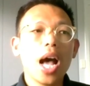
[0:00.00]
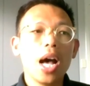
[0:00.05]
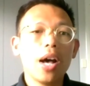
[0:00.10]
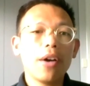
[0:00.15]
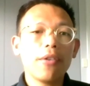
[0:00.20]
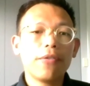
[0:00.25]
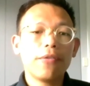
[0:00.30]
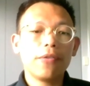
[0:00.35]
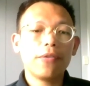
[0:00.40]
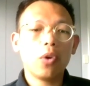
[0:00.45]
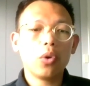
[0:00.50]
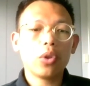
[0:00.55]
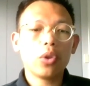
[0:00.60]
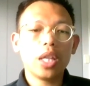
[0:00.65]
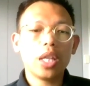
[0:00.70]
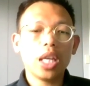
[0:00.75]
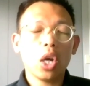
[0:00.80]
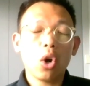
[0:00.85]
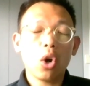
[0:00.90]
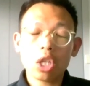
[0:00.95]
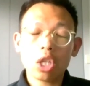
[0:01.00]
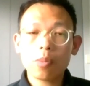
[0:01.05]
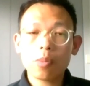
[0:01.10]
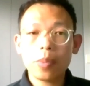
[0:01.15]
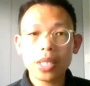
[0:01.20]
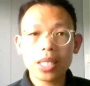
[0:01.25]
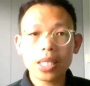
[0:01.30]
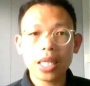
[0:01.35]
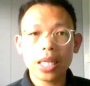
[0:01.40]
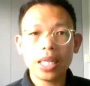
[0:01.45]
Uh, for the
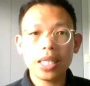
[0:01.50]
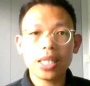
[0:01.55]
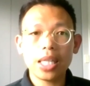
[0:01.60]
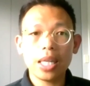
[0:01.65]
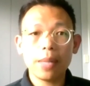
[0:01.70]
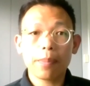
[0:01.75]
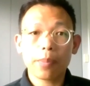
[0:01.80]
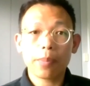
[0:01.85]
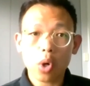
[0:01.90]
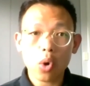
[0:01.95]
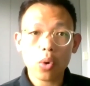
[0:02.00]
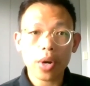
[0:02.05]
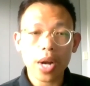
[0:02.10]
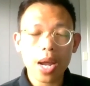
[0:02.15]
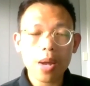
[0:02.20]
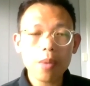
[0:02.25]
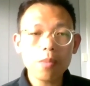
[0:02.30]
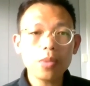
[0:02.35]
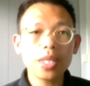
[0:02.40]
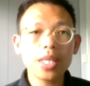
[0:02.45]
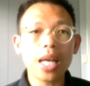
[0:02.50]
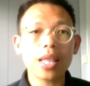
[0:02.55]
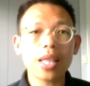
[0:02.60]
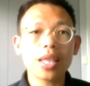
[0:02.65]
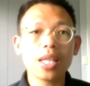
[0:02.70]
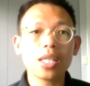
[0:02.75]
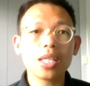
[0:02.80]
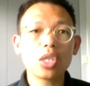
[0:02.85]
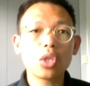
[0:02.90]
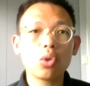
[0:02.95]
hospitality programs that
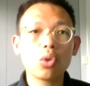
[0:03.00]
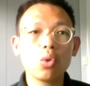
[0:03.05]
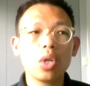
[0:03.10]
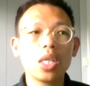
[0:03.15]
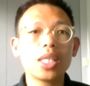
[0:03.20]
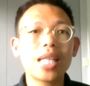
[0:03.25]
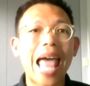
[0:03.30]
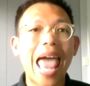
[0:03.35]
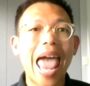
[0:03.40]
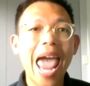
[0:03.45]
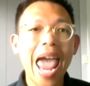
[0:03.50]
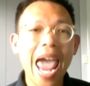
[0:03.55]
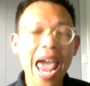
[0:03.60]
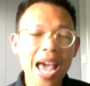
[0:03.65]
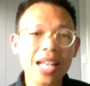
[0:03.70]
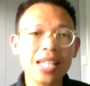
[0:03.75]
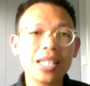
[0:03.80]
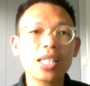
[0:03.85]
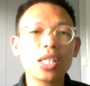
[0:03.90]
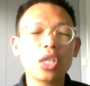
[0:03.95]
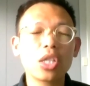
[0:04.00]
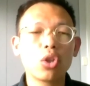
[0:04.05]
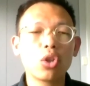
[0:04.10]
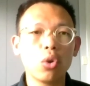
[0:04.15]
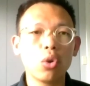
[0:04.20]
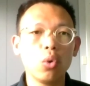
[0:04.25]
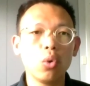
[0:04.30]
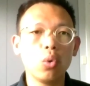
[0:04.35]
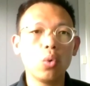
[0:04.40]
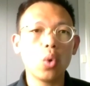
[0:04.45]
the students have
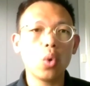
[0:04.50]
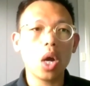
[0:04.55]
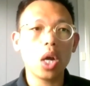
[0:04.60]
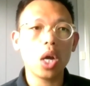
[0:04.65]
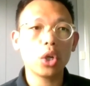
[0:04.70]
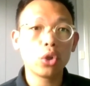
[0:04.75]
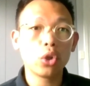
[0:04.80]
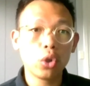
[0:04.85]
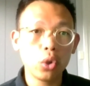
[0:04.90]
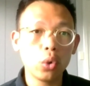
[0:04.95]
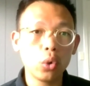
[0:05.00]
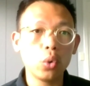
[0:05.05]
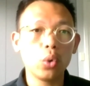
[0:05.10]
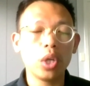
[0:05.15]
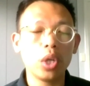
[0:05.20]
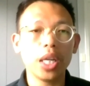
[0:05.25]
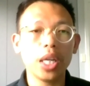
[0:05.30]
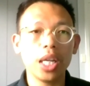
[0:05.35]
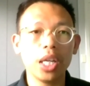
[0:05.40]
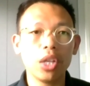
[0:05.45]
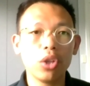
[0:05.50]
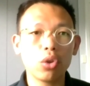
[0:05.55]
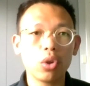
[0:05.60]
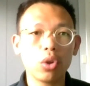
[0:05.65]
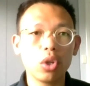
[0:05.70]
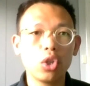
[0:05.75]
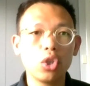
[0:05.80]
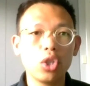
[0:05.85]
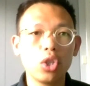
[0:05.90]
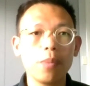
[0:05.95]
to do the
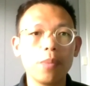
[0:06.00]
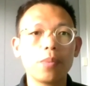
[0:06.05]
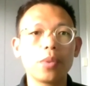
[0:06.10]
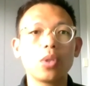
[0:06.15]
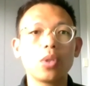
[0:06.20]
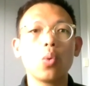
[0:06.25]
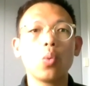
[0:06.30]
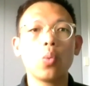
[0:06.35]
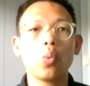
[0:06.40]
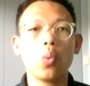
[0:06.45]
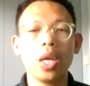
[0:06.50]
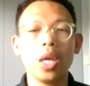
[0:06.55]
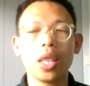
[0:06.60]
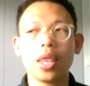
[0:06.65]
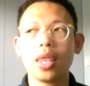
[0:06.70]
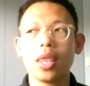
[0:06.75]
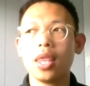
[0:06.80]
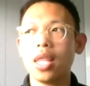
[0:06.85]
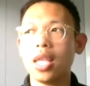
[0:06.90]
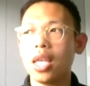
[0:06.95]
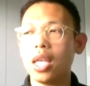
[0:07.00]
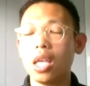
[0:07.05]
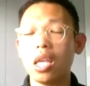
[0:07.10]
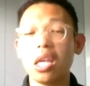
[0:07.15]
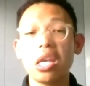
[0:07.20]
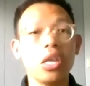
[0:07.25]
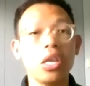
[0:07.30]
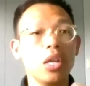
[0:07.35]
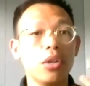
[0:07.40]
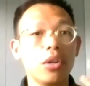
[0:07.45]
internships with the
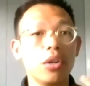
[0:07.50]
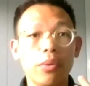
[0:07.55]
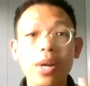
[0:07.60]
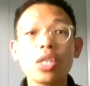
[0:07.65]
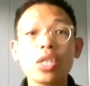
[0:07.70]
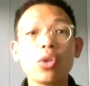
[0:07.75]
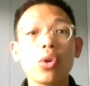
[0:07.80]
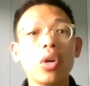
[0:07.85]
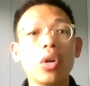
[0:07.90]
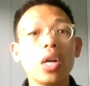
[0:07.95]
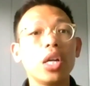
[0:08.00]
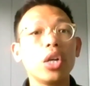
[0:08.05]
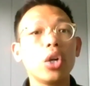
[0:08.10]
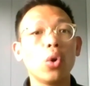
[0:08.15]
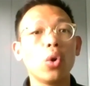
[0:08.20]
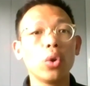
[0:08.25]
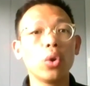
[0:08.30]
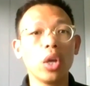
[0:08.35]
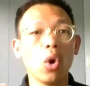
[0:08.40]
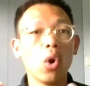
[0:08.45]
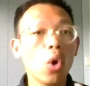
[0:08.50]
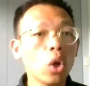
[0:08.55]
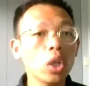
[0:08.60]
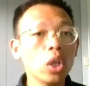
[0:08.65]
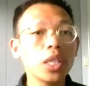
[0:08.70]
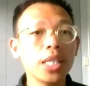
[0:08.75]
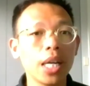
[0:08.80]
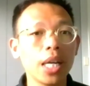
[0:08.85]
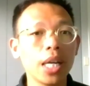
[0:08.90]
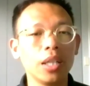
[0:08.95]
either the restaurant or the
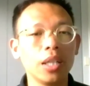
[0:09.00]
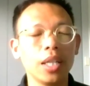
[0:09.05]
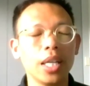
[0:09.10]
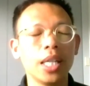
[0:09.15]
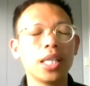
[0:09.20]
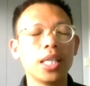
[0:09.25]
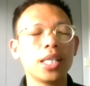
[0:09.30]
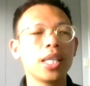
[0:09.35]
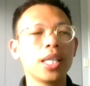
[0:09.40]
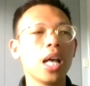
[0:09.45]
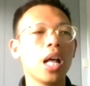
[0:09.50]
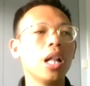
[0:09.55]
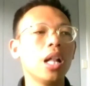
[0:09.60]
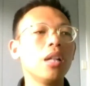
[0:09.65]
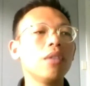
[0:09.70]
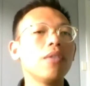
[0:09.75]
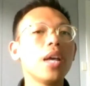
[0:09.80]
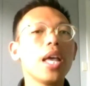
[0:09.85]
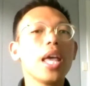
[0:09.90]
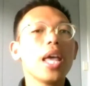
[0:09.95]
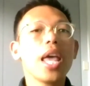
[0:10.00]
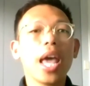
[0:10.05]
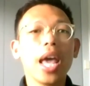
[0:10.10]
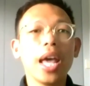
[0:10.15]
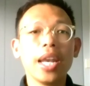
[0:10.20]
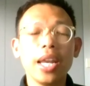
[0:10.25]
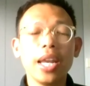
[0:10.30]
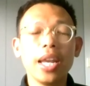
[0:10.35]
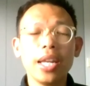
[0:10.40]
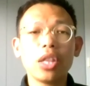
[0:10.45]
hotel itself,
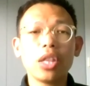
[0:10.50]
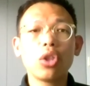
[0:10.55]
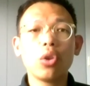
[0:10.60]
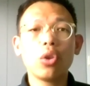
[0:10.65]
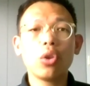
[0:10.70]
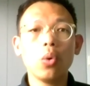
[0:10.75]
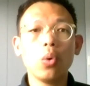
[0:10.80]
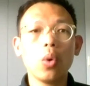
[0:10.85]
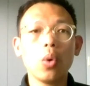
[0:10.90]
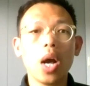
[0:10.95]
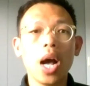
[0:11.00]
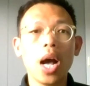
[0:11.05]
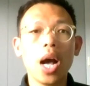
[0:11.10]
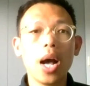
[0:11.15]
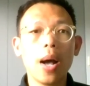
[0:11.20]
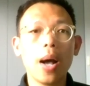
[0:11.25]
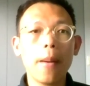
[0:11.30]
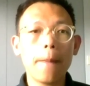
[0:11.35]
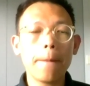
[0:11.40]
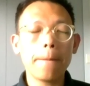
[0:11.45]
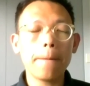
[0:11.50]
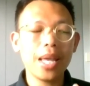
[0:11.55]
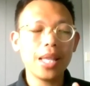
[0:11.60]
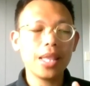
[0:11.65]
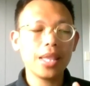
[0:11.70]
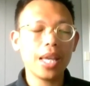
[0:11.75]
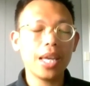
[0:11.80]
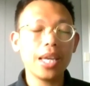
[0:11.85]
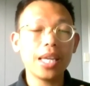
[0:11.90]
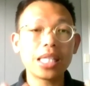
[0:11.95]
and they need to uh,
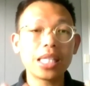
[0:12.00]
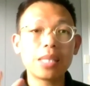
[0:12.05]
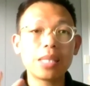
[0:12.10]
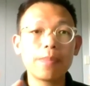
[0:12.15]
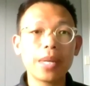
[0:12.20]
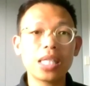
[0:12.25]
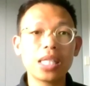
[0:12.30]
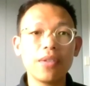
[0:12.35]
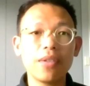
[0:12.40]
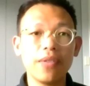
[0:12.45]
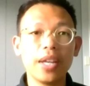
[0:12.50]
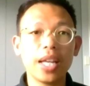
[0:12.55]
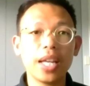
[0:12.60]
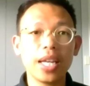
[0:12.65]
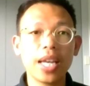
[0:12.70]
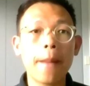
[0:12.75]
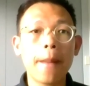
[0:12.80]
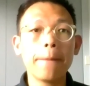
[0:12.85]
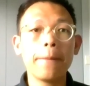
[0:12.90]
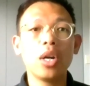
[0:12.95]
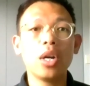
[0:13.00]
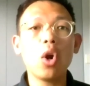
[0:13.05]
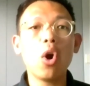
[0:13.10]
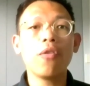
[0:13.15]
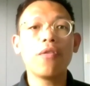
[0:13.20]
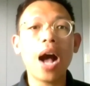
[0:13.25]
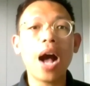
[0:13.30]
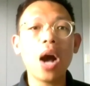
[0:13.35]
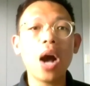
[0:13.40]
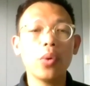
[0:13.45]
maintain the specific number
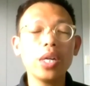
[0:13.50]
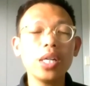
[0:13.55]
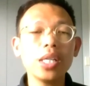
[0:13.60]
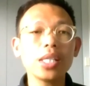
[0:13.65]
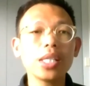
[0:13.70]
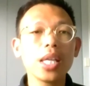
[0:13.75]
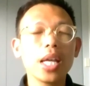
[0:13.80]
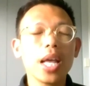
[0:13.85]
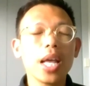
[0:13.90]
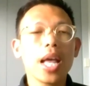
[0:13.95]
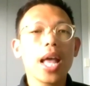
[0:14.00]
of hours